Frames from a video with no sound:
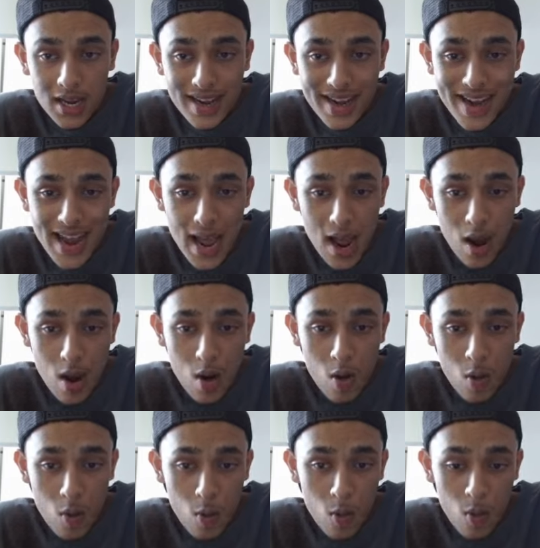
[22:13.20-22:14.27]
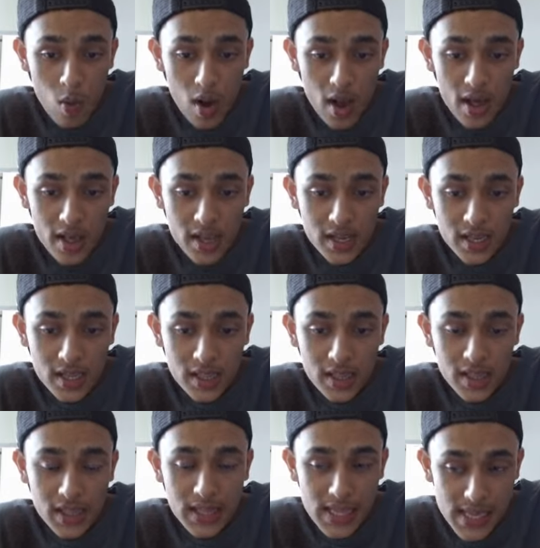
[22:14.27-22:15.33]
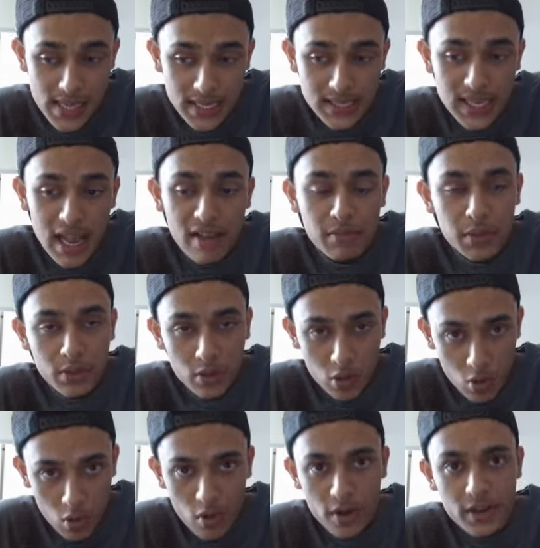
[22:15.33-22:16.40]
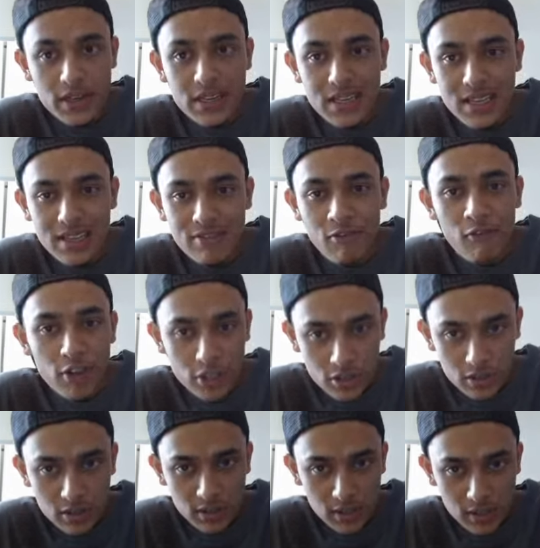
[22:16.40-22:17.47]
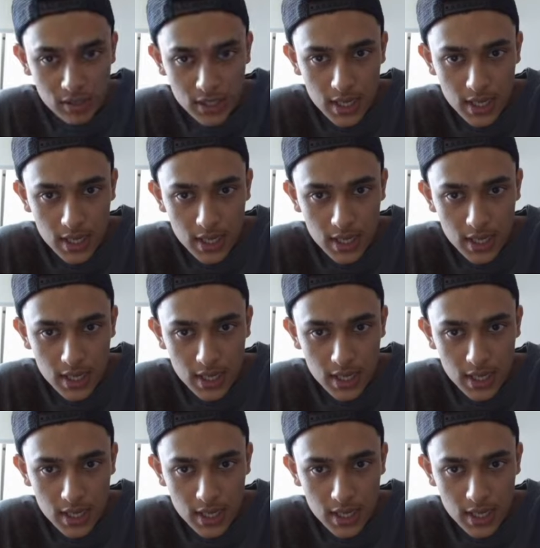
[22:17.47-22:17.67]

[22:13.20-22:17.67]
Now, these have been recorded visually